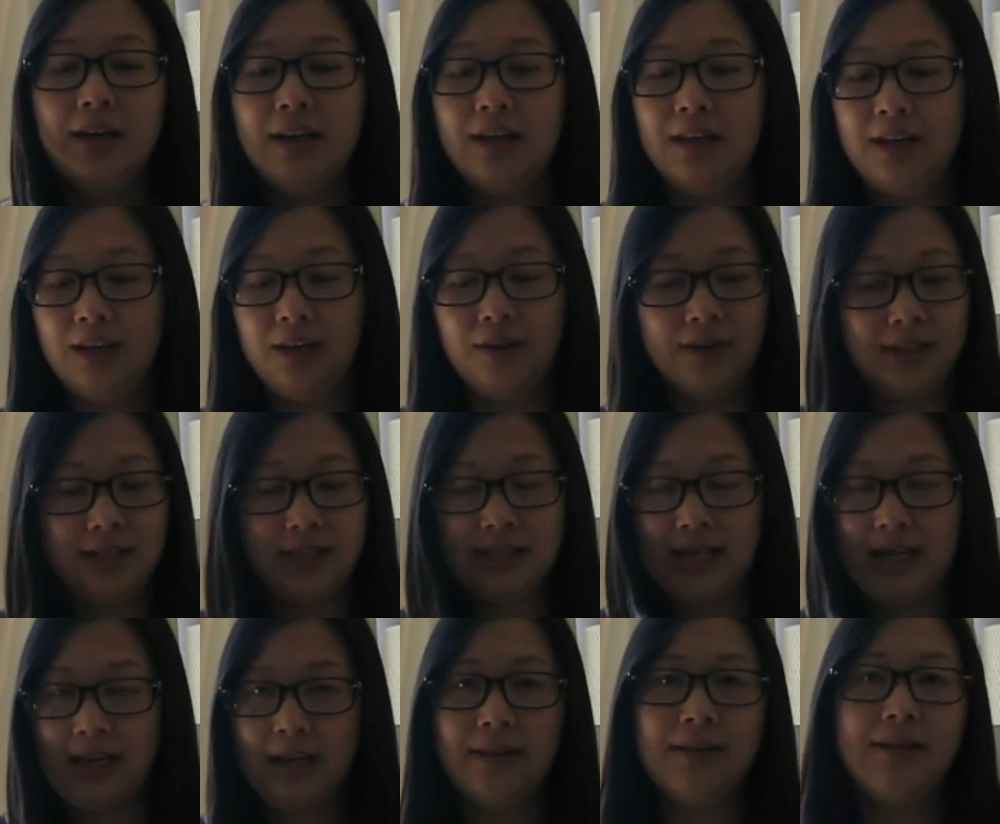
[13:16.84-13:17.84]
you know, I
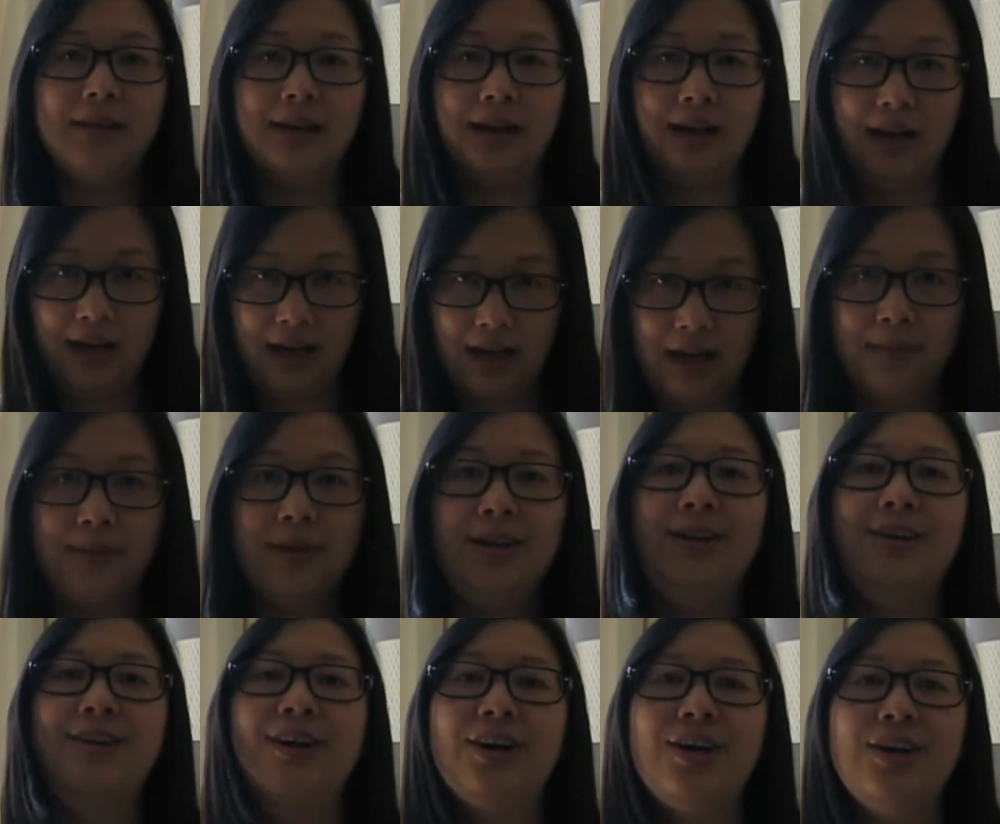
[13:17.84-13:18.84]
decided I'm
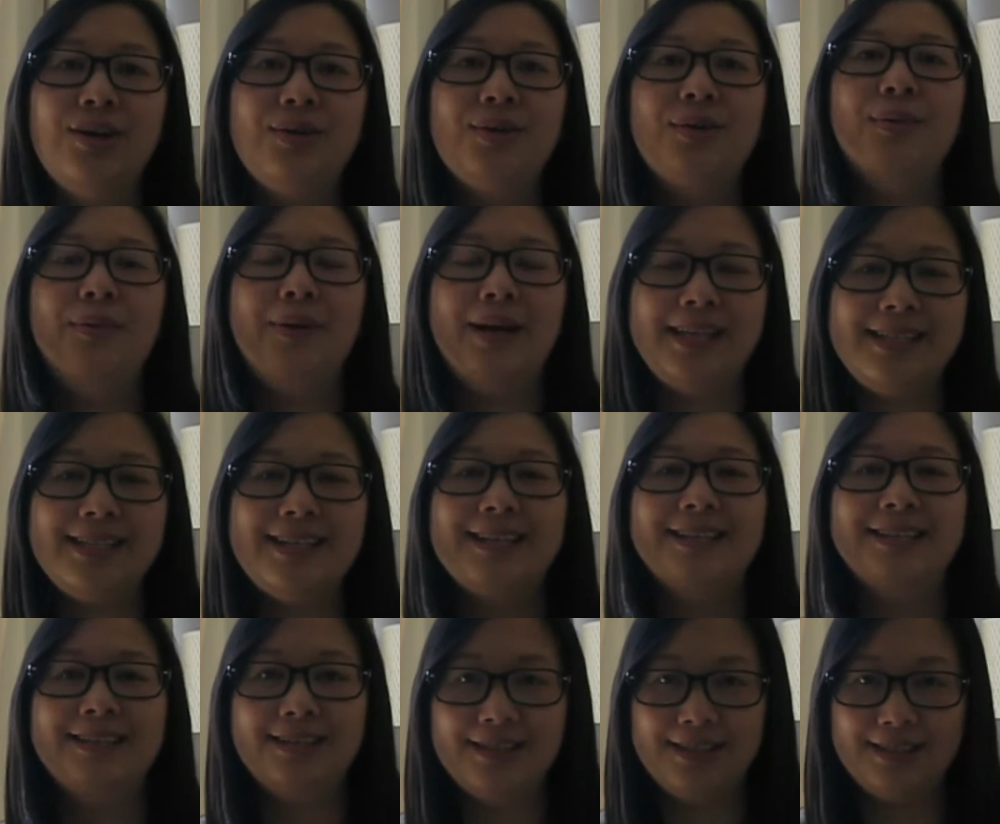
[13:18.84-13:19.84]
gonna go with
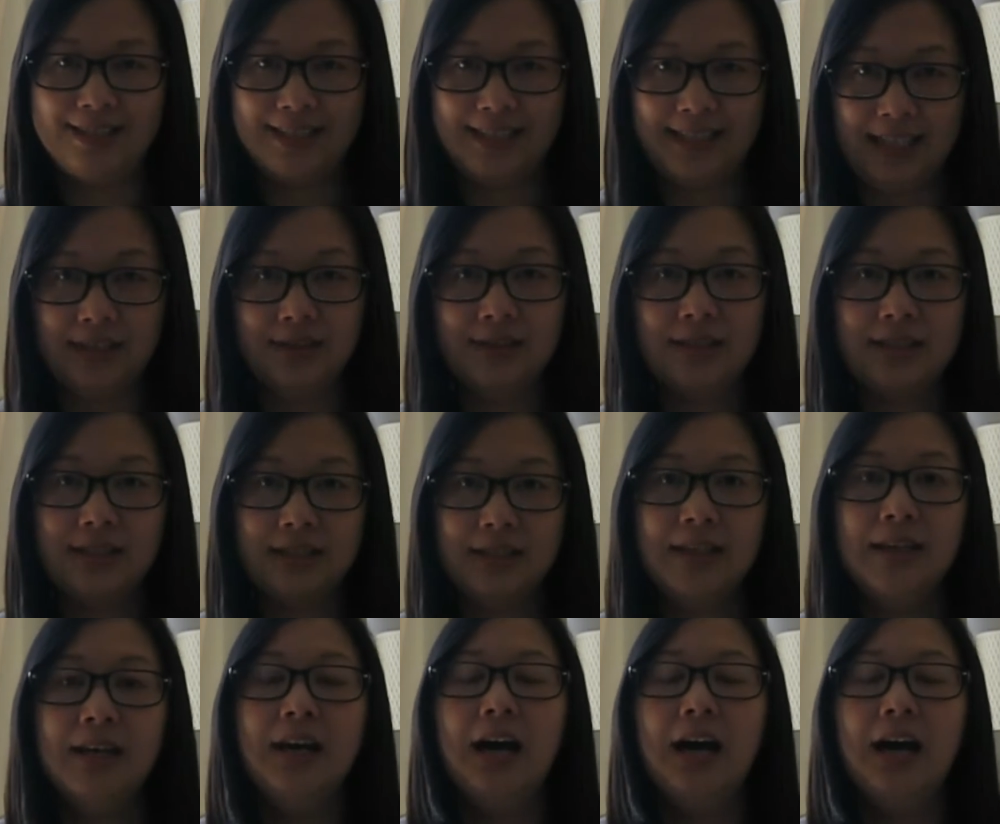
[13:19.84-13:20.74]
the silks.